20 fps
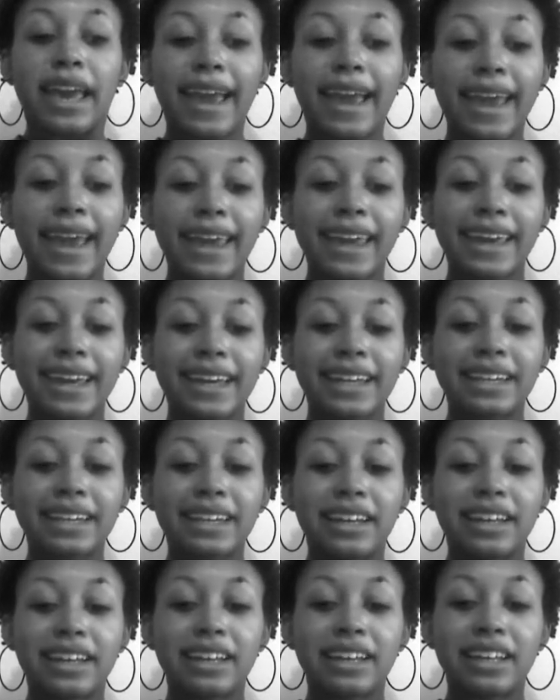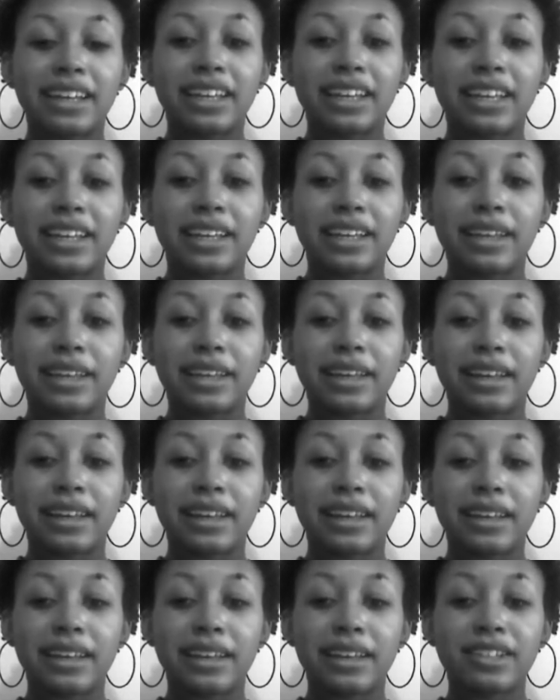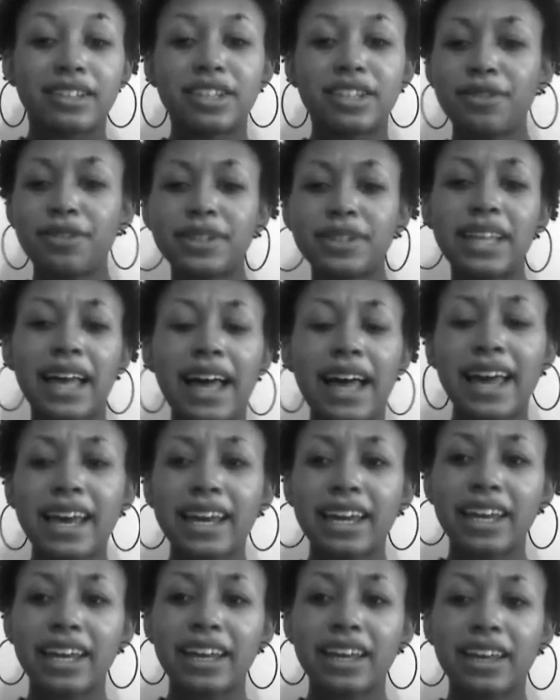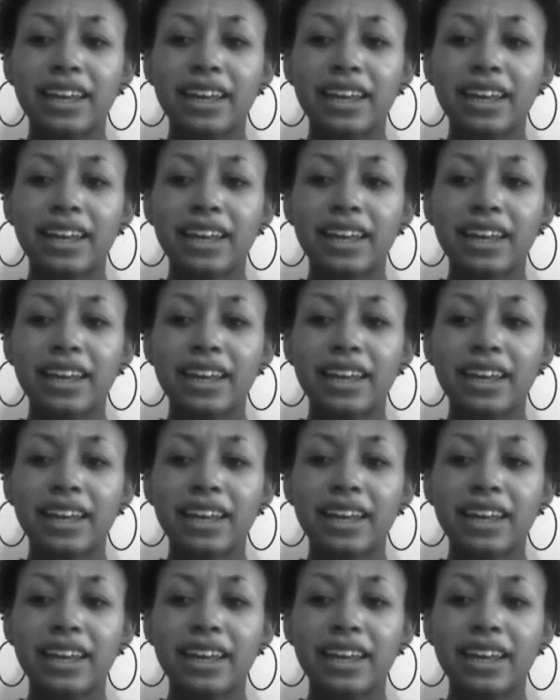And she was like,